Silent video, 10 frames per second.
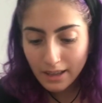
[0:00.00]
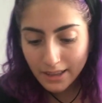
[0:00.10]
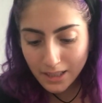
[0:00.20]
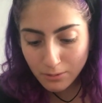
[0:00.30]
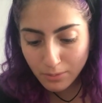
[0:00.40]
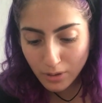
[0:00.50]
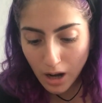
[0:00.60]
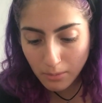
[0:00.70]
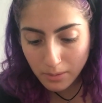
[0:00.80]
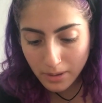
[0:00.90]
This would
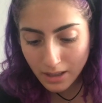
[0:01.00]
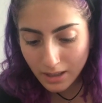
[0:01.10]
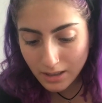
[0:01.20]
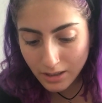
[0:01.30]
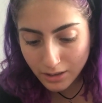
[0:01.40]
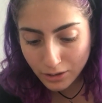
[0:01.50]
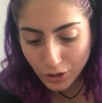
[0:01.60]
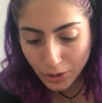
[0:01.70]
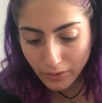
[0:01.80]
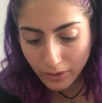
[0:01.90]
probably be easier
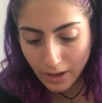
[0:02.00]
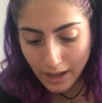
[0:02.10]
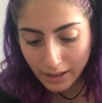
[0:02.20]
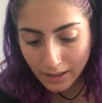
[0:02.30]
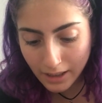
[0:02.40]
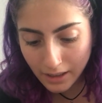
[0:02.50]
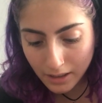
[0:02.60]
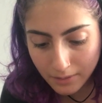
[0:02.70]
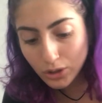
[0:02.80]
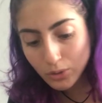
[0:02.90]
too if you had
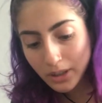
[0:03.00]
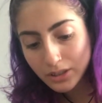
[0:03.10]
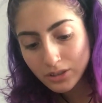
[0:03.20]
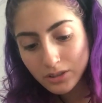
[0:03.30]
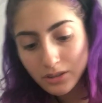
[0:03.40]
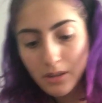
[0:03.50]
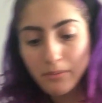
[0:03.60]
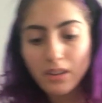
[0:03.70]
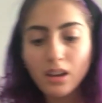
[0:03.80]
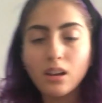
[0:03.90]
like tweezers or
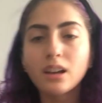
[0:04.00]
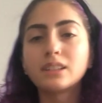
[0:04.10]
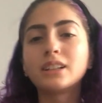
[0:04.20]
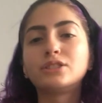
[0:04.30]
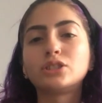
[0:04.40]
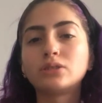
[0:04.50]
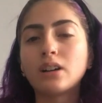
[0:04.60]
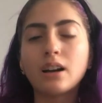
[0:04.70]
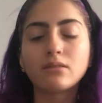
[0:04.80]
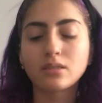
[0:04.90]
something, and I
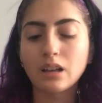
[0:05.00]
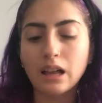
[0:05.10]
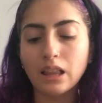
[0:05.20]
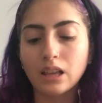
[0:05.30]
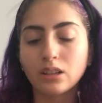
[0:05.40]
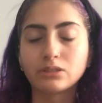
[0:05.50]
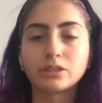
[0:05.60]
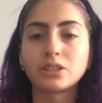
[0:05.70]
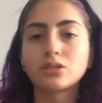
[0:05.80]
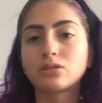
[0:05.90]
like
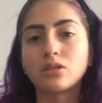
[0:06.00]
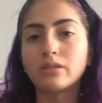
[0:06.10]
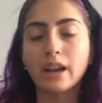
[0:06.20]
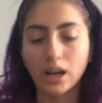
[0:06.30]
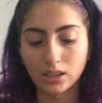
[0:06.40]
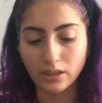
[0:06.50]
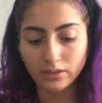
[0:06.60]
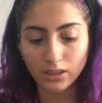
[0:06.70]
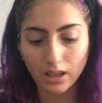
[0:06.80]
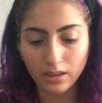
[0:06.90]
literally just don't care enough
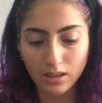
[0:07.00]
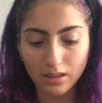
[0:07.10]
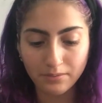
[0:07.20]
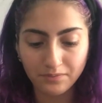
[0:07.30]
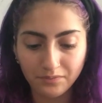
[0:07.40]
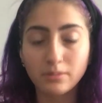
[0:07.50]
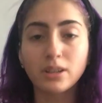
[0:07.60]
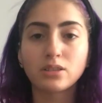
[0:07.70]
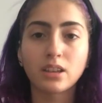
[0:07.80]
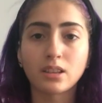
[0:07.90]
to get them,
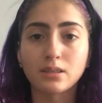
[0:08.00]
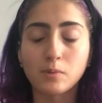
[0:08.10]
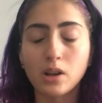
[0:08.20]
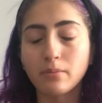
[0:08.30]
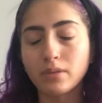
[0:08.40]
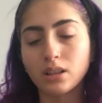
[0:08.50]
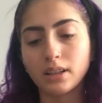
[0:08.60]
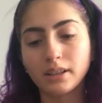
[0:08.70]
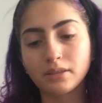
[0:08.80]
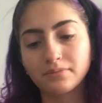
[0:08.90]
especially at this point. But
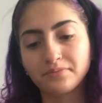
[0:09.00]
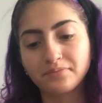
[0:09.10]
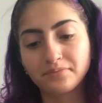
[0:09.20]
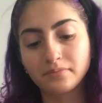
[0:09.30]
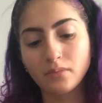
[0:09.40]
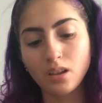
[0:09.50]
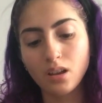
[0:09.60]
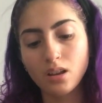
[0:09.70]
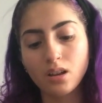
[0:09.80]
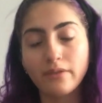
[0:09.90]
like
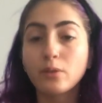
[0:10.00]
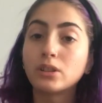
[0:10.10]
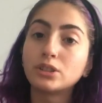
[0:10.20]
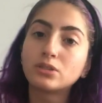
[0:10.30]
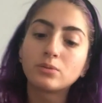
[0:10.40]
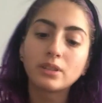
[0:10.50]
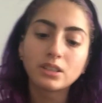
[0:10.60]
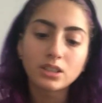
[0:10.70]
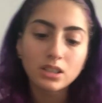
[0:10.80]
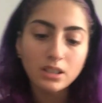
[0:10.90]
if you want to use
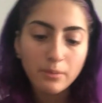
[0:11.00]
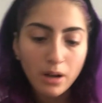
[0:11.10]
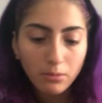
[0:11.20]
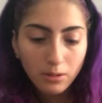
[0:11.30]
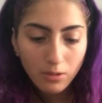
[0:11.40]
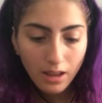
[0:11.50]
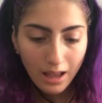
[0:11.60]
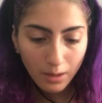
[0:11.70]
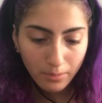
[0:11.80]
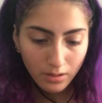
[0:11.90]
tweezers, that probably will
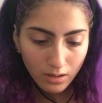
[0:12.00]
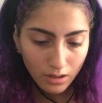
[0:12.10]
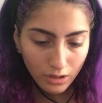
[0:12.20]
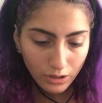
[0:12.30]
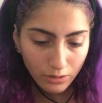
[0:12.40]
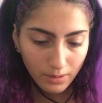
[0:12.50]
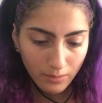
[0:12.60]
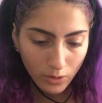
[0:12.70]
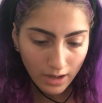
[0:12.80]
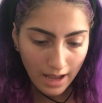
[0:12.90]
help you be
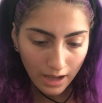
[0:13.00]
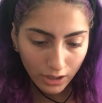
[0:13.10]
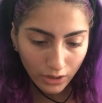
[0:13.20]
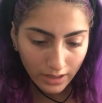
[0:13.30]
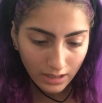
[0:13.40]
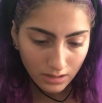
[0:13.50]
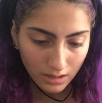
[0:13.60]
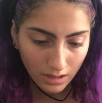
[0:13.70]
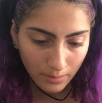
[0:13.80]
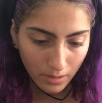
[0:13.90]
more accurate
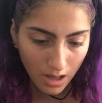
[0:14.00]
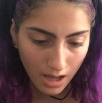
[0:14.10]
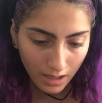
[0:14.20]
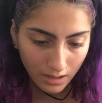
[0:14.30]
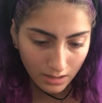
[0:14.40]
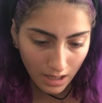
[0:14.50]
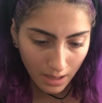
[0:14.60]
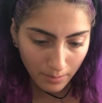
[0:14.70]
in applying the tape.